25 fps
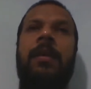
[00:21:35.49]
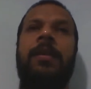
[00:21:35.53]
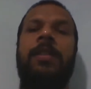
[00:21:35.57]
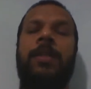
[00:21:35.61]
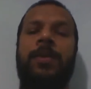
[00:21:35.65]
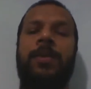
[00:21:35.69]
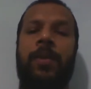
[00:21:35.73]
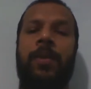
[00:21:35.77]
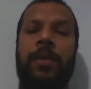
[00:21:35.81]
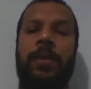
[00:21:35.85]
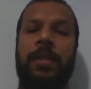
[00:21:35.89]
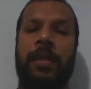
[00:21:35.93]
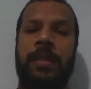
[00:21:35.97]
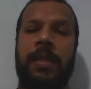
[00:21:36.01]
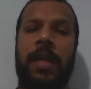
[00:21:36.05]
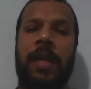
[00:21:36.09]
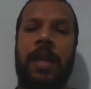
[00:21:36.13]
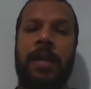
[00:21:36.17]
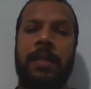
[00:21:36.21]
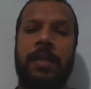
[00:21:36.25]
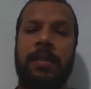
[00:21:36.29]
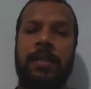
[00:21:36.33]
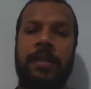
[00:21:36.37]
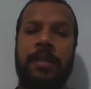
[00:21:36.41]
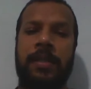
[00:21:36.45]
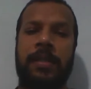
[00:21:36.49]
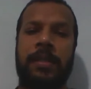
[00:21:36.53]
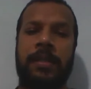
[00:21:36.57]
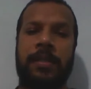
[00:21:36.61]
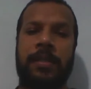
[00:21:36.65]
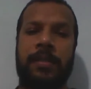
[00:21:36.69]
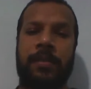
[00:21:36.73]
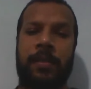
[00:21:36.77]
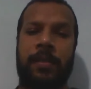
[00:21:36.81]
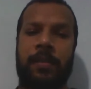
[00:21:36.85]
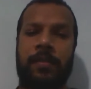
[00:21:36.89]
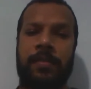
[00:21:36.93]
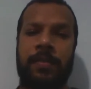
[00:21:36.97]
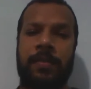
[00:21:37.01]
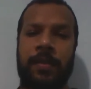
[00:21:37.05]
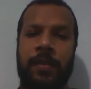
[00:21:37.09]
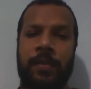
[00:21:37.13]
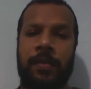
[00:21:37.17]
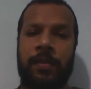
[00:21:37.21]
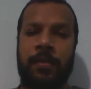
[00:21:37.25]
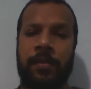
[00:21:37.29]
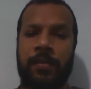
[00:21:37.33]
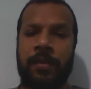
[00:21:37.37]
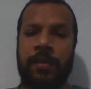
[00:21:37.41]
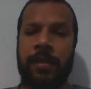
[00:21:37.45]
SWOT analysis of
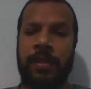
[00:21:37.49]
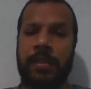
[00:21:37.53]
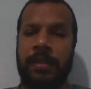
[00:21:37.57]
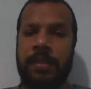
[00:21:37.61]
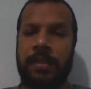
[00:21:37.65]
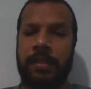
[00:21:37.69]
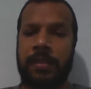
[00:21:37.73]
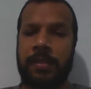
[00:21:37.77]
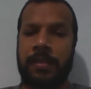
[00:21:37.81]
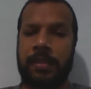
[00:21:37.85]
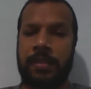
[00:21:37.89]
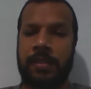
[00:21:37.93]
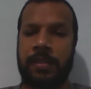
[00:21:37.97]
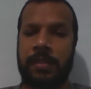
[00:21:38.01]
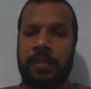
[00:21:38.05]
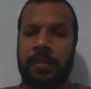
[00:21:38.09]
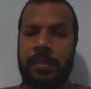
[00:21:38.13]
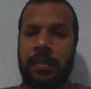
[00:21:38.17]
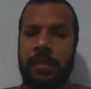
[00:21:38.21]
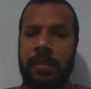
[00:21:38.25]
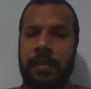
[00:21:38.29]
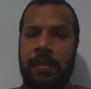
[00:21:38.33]
your risks.